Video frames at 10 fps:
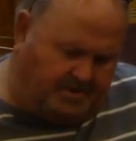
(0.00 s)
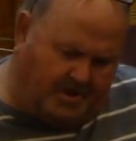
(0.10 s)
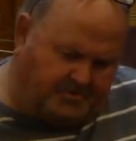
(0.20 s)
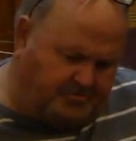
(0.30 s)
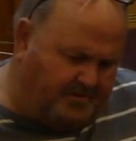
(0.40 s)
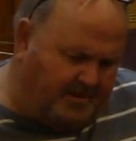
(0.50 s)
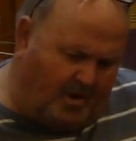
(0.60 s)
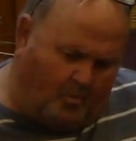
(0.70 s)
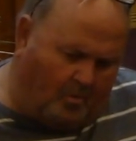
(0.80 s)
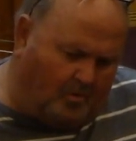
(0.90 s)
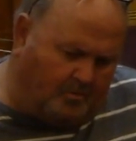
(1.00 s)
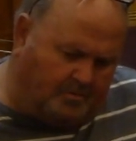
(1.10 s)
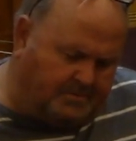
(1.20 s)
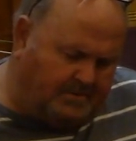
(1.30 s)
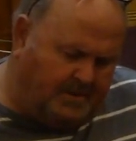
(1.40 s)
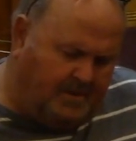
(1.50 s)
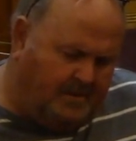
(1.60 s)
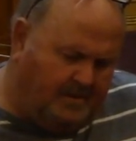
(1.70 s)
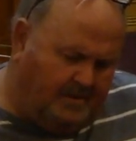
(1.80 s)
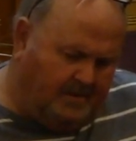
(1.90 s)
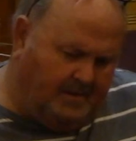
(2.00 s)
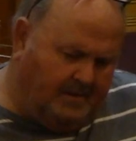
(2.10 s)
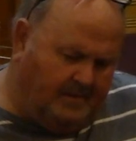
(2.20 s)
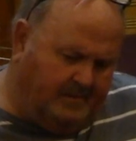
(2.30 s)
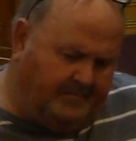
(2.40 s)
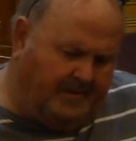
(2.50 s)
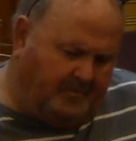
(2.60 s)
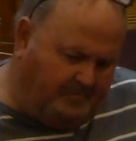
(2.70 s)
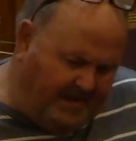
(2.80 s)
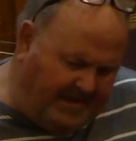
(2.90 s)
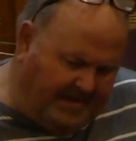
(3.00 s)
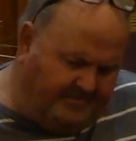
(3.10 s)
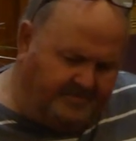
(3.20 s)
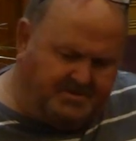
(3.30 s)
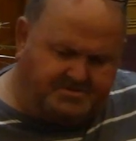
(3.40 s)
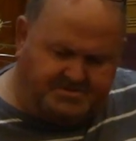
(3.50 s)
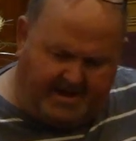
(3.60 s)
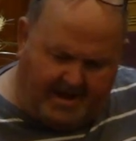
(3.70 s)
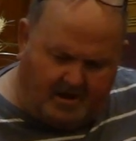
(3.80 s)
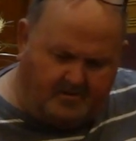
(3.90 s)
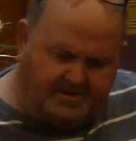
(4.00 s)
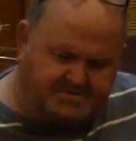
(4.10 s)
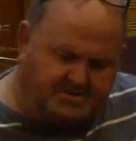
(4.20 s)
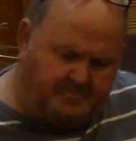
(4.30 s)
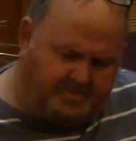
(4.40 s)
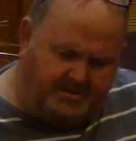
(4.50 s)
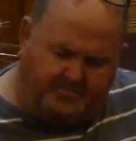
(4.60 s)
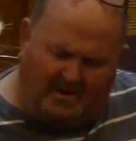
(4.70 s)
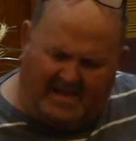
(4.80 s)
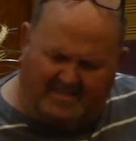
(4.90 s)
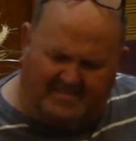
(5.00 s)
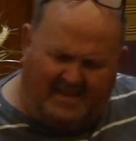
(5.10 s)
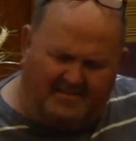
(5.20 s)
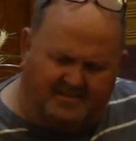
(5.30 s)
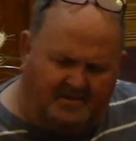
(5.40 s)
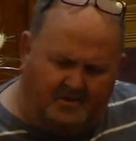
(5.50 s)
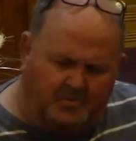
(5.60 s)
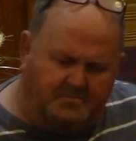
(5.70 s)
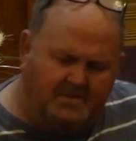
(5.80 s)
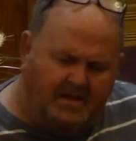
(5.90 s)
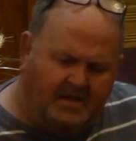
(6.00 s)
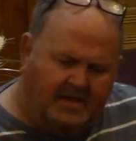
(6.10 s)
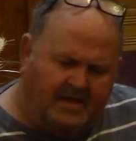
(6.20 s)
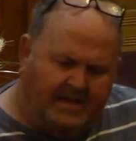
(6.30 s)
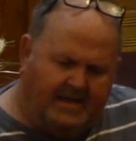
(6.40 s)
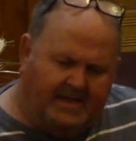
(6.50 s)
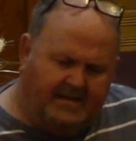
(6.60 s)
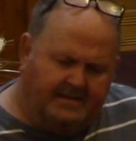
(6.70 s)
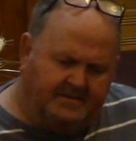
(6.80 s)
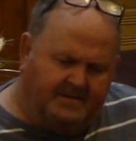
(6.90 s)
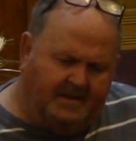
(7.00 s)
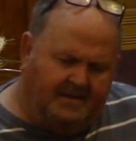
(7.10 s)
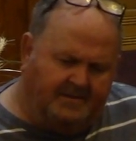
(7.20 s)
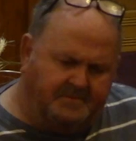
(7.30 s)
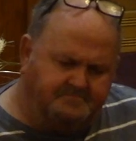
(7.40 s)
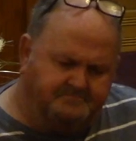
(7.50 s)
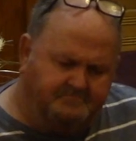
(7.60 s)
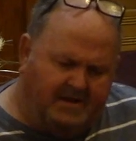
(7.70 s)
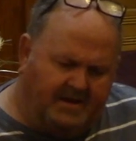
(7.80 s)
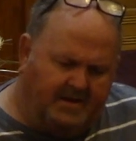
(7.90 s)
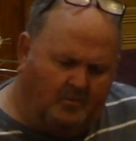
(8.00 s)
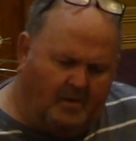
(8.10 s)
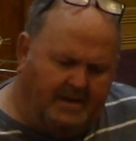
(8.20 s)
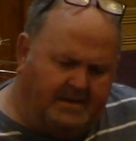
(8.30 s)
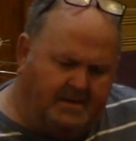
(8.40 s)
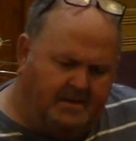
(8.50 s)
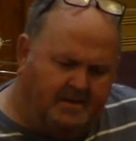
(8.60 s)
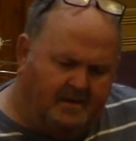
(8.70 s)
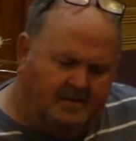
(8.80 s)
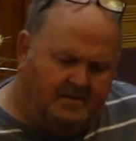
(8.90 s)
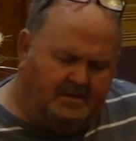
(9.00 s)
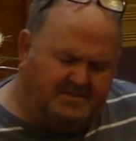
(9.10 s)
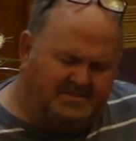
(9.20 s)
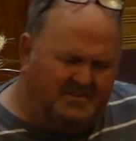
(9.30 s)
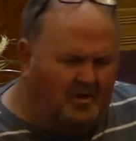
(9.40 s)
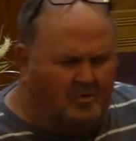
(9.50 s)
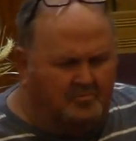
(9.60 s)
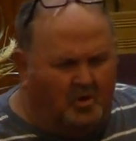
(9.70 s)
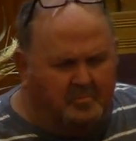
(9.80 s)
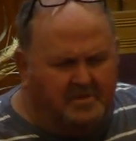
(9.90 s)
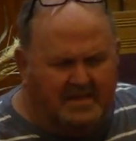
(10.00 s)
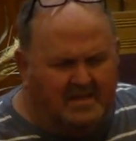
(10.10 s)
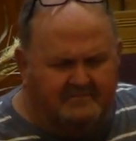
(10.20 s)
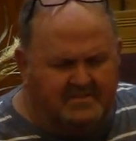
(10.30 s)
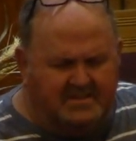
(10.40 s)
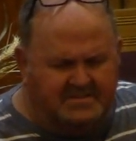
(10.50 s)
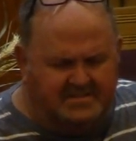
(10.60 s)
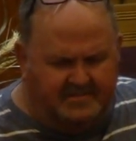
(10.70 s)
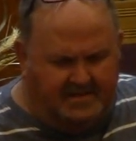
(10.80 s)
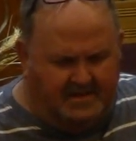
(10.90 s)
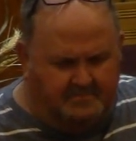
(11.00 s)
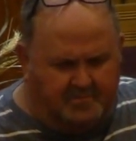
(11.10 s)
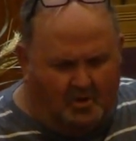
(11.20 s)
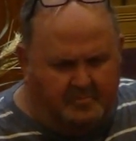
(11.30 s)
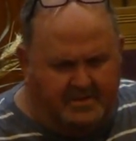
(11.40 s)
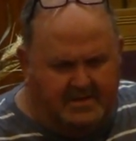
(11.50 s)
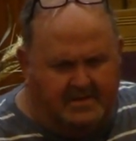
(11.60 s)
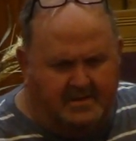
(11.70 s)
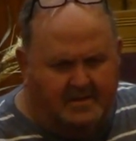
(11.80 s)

country and our world uh, that are bad, these terrorists and people like that, you know and uh, but anyway, he said, don't don't be envious of them. Don't be